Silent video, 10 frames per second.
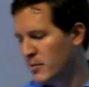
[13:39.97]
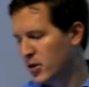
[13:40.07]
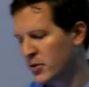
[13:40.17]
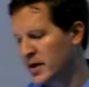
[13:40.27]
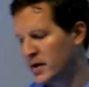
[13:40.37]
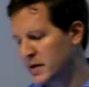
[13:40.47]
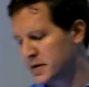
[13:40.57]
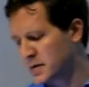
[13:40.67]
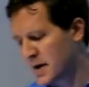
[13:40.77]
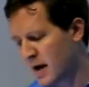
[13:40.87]
book
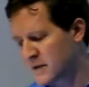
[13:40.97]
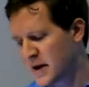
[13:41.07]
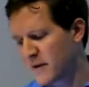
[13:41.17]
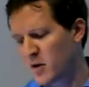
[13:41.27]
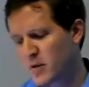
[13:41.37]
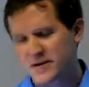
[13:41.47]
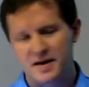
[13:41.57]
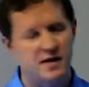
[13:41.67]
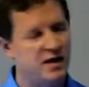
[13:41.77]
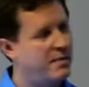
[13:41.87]
readers have software built
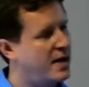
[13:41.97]
into them